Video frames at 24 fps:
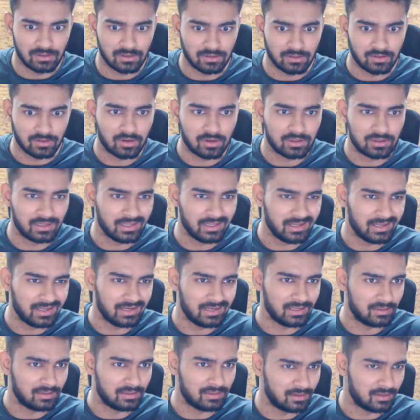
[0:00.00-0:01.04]
Got
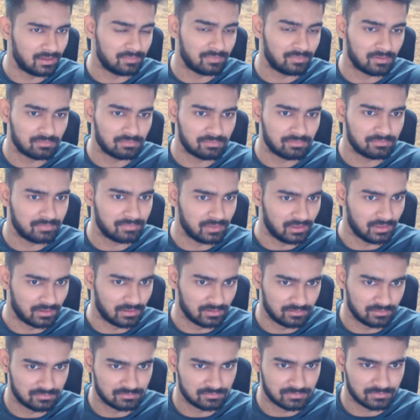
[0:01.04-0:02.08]
TLE in problem B.
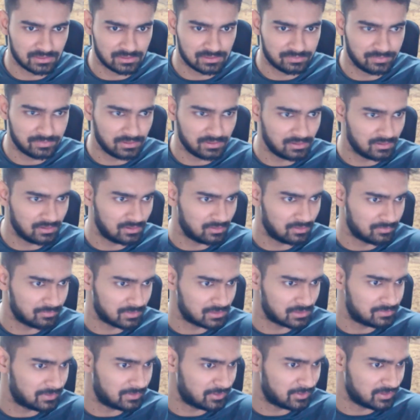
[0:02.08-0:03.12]
You
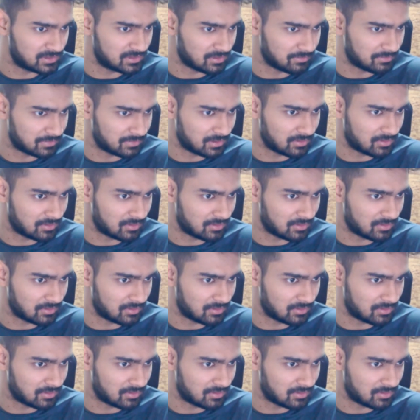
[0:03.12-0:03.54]
must be doing something.